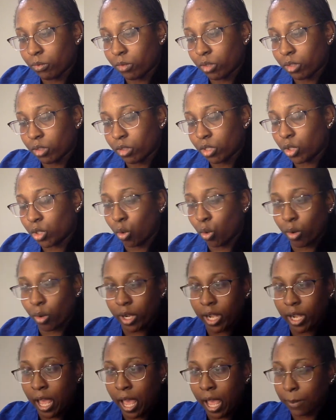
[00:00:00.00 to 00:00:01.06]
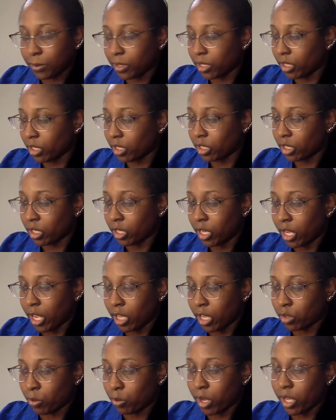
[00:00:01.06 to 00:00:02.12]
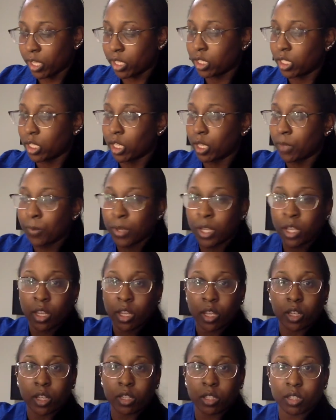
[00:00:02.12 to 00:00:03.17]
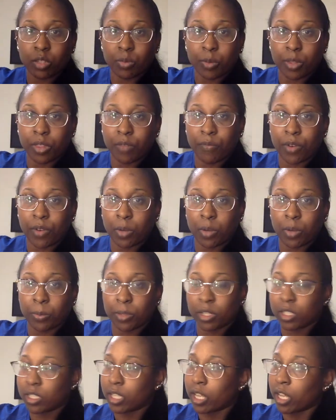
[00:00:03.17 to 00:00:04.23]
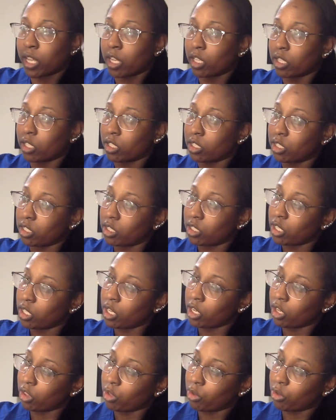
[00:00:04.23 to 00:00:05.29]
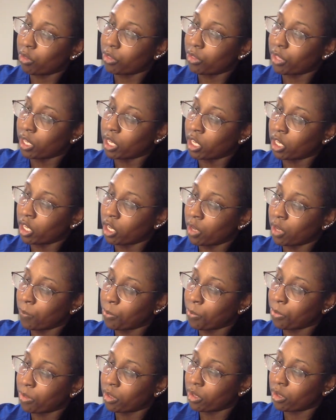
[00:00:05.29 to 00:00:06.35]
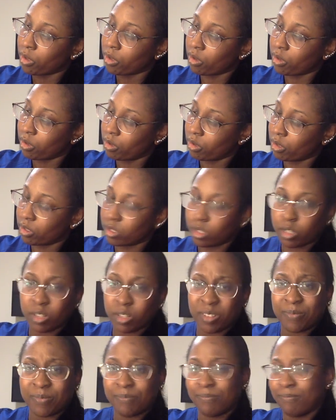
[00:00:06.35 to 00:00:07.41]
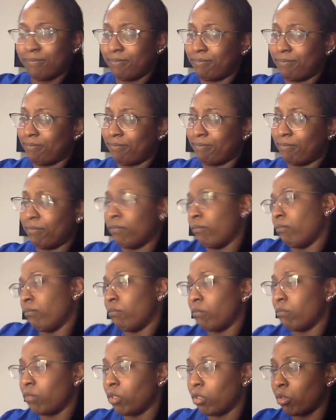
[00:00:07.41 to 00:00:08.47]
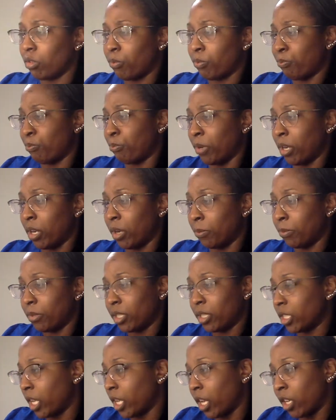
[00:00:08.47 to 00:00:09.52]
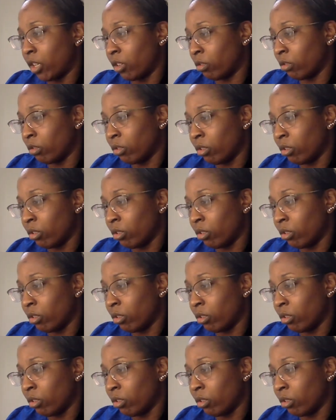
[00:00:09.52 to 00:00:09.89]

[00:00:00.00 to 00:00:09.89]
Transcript: storing options and X, Y, and Z. And this is what the foam looks like. It's in a little thing. It's in a little pump container.